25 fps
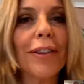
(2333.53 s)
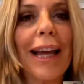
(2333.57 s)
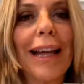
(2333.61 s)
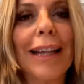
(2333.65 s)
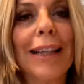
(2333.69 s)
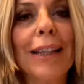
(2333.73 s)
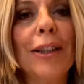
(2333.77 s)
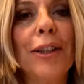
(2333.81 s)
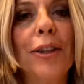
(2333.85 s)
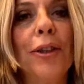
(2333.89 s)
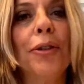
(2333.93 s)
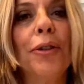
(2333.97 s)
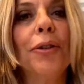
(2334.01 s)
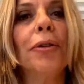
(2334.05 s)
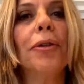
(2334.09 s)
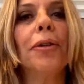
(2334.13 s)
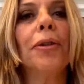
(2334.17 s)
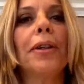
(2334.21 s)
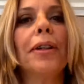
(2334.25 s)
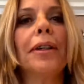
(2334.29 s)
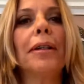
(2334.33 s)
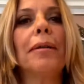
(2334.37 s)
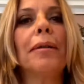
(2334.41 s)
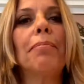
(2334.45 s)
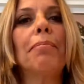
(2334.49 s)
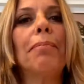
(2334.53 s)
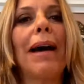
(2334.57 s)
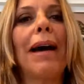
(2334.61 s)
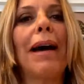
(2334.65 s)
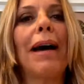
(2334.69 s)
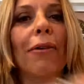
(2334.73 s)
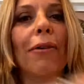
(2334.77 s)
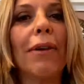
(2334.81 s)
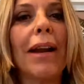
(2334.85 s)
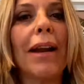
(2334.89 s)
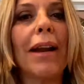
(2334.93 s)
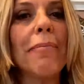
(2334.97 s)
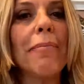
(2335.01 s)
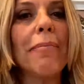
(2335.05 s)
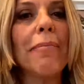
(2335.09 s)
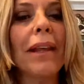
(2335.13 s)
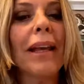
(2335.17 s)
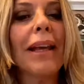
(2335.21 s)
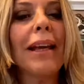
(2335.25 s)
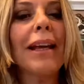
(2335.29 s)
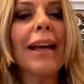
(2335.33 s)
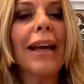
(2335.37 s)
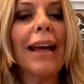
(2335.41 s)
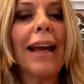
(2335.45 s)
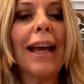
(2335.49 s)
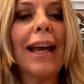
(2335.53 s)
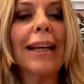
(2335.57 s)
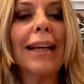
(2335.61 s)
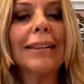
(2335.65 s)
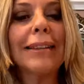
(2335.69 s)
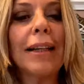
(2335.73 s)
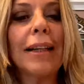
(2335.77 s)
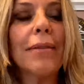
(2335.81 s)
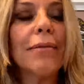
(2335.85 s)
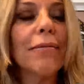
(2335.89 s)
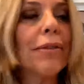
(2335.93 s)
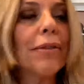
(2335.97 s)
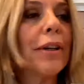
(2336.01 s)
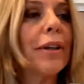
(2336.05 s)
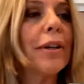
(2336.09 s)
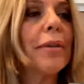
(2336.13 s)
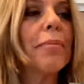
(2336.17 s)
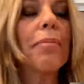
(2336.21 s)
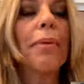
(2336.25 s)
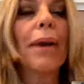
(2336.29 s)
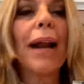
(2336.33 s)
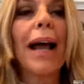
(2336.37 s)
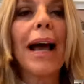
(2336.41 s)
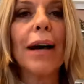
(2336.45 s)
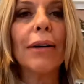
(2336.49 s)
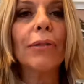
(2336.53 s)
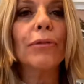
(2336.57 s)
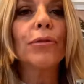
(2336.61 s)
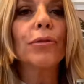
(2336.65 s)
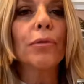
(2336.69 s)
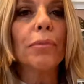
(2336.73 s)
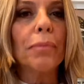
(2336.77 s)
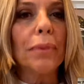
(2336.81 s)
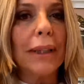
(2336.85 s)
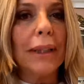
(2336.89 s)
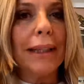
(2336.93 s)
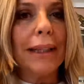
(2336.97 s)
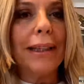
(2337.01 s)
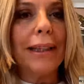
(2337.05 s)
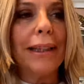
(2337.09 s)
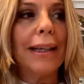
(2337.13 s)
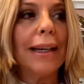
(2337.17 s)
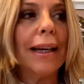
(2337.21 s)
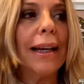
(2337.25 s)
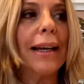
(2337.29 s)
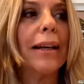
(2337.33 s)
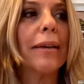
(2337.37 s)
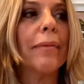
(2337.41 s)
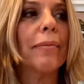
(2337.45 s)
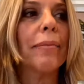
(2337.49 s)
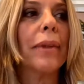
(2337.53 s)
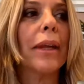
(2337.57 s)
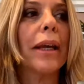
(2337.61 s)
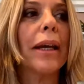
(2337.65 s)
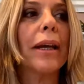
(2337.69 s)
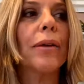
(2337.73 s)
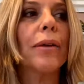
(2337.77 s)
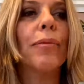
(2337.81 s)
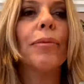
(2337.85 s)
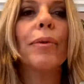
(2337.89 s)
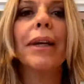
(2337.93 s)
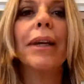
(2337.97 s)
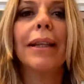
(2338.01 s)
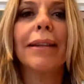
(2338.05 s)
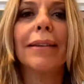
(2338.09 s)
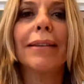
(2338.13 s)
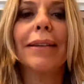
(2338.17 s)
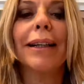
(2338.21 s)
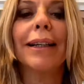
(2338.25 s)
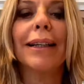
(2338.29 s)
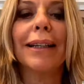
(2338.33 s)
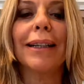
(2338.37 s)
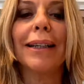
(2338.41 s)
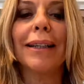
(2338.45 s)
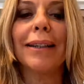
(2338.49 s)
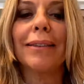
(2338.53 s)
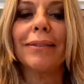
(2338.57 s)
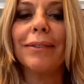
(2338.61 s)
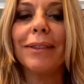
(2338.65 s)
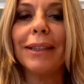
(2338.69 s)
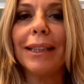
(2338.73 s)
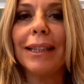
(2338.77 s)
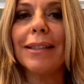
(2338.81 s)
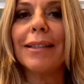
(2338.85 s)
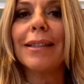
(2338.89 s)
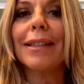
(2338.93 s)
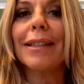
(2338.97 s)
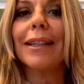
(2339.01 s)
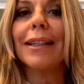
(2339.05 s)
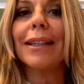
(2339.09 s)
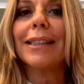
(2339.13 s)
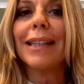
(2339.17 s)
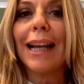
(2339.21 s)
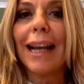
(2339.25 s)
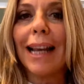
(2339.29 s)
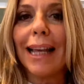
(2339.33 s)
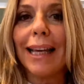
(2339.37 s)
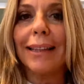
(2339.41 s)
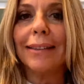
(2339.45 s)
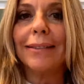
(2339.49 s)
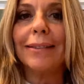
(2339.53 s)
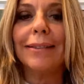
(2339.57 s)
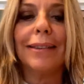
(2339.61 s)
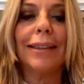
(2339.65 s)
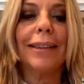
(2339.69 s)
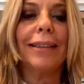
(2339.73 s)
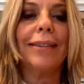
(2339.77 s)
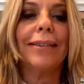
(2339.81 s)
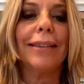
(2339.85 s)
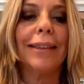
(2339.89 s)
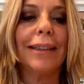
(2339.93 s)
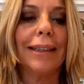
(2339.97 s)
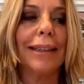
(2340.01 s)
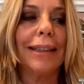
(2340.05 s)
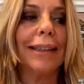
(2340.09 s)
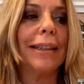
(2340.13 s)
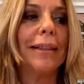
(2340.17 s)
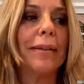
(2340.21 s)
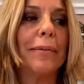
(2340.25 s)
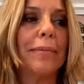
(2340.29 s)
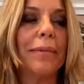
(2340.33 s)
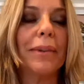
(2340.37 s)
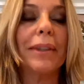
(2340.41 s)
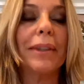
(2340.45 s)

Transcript: thank you, Paola. And I'm very proud to be here with this talented